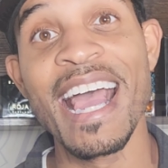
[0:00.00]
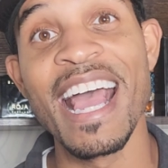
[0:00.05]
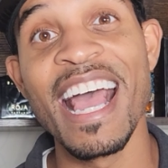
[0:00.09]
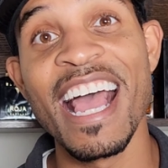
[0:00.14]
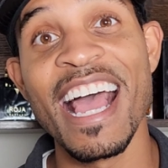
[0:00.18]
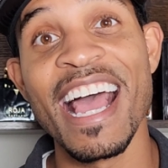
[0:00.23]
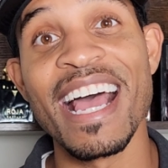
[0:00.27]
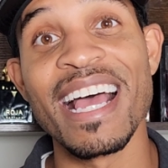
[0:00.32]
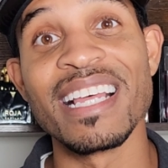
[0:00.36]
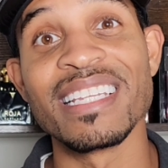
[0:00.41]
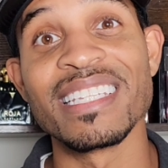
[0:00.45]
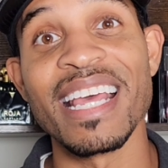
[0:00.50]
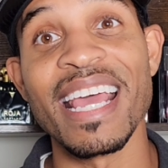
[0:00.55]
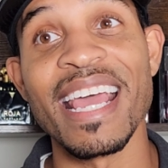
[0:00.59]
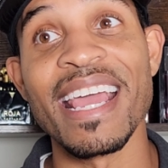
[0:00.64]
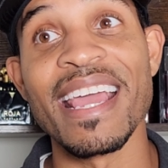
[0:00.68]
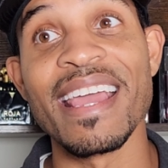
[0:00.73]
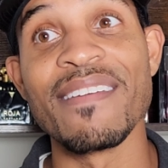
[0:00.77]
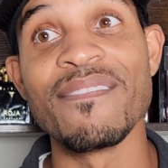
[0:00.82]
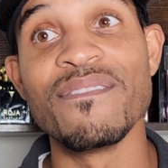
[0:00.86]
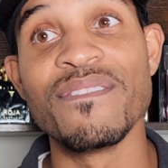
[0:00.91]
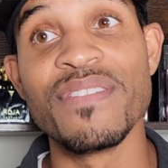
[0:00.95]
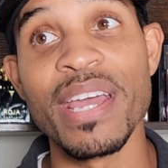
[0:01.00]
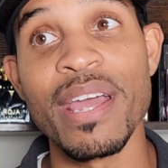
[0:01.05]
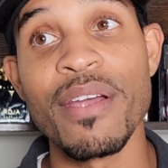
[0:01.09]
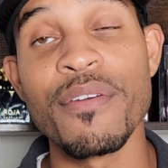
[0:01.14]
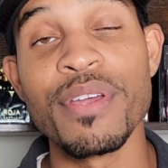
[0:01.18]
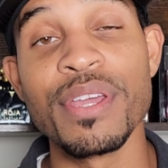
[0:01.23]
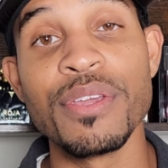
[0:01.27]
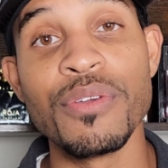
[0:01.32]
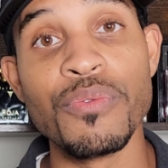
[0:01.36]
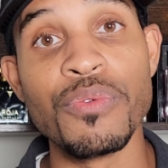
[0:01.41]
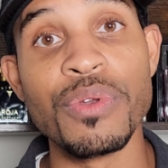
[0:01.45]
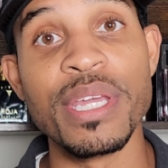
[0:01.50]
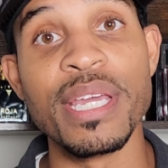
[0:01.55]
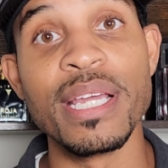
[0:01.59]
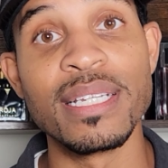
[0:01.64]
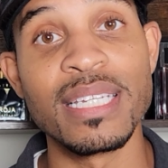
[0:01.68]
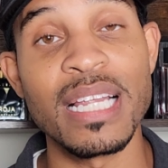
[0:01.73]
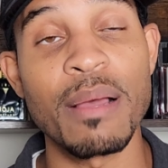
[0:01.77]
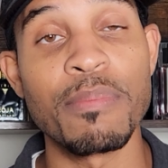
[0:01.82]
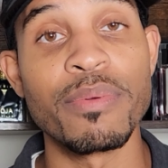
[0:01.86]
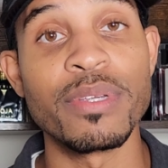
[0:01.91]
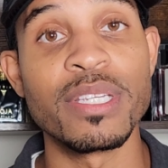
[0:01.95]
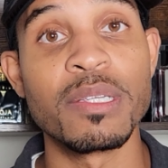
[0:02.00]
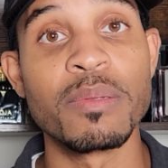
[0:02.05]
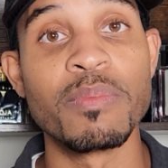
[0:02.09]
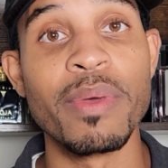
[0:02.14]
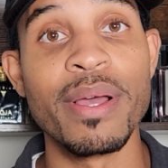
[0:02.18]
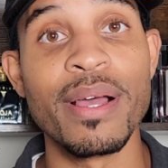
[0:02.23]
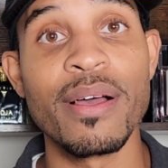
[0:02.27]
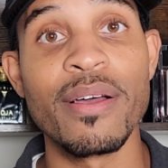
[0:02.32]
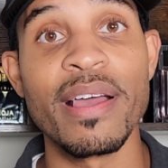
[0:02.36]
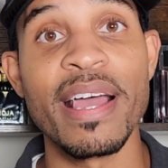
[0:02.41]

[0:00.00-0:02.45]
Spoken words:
has a very unique type of smell.